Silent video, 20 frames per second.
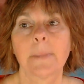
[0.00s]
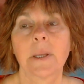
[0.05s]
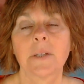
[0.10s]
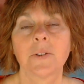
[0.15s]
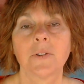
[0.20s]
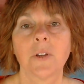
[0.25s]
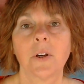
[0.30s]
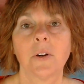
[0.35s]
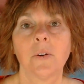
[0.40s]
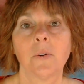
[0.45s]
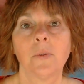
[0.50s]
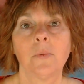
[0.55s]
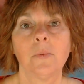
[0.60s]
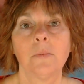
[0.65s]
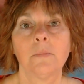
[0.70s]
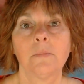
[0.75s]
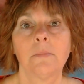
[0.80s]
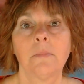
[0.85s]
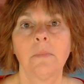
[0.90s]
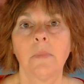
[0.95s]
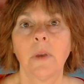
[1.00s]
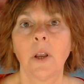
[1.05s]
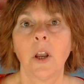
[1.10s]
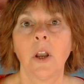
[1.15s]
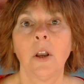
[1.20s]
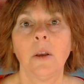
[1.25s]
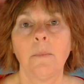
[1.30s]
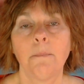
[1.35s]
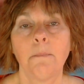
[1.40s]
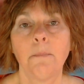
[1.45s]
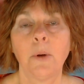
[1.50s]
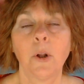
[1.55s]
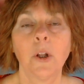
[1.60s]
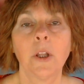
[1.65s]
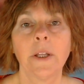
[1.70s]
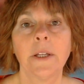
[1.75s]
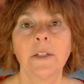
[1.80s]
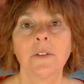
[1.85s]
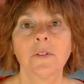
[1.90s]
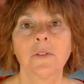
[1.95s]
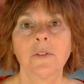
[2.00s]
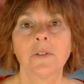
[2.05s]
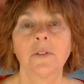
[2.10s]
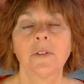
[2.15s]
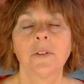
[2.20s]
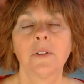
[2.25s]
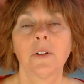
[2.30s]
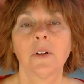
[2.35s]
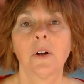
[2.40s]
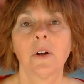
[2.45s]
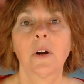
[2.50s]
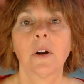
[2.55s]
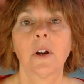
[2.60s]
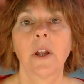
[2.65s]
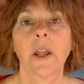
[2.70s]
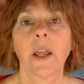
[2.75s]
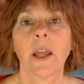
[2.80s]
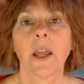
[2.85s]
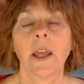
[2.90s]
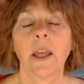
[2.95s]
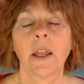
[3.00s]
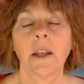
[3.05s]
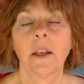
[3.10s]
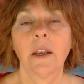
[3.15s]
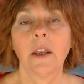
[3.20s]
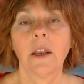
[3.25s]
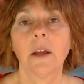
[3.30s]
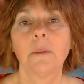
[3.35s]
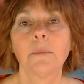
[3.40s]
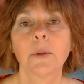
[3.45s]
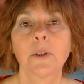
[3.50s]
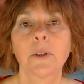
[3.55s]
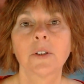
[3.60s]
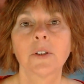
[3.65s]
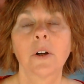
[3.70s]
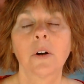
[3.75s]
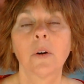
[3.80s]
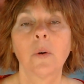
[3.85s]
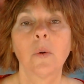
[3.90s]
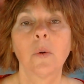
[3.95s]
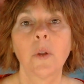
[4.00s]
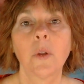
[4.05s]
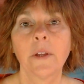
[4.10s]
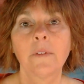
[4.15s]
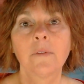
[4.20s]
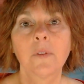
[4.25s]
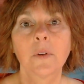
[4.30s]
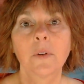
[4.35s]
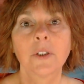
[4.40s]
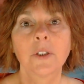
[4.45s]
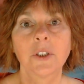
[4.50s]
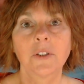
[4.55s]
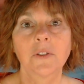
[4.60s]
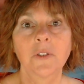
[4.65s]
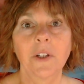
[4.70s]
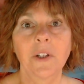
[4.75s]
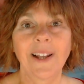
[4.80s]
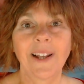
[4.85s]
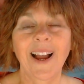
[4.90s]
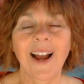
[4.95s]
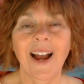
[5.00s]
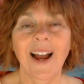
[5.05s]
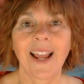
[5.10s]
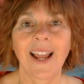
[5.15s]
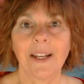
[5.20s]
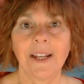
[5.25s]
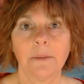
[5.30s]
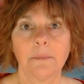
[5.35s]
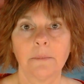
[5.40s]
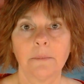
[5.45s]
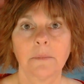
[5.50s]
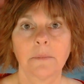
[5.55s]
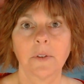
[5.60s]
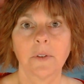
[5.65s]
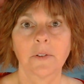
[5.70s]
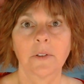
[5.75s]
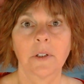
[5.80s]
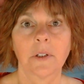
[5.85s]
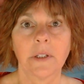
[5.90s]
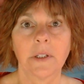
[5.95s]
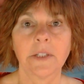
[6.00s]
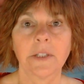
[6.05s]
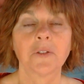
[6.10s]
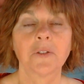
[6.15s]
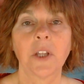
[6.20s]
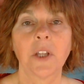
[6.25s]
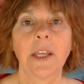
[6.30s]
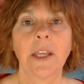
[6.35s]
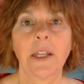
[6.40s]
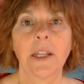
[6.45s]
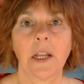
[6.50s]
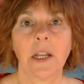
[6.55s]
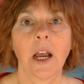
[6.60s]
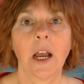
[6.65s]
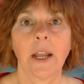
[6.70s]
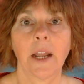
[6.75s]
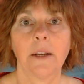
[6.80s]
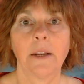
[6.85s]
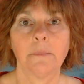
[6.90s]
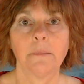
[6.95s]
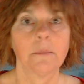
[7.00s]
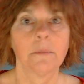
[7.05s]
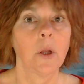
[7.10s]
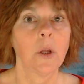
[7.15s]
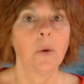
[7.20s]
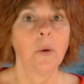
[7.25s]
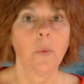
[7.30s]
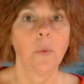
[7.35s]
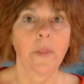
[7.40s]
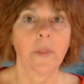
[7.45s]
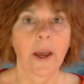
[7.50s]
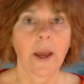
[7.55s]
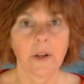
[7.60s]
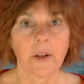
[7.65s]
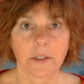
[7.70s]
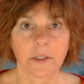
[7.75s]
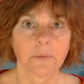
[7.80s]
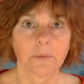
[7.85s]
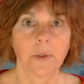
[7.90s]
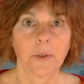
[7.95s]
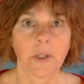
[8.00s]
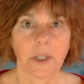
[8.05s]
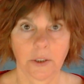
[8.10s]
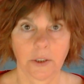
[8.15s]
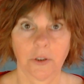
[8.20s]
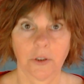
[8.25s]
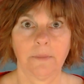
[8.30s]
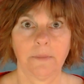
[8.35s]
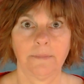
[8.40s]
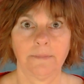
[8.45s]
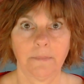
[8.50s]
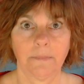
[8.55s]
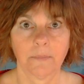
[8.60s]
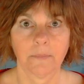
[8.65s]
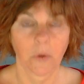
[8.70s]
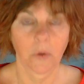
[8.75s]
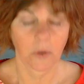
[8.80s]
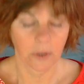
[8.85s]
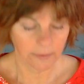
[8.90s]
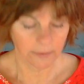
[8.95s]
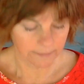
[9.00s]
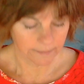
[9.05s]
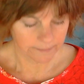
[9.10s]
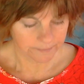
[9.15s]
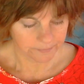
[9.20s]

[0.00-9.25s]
So bullets and numbers are only for just an item, just a listing an item without explanation. Okay.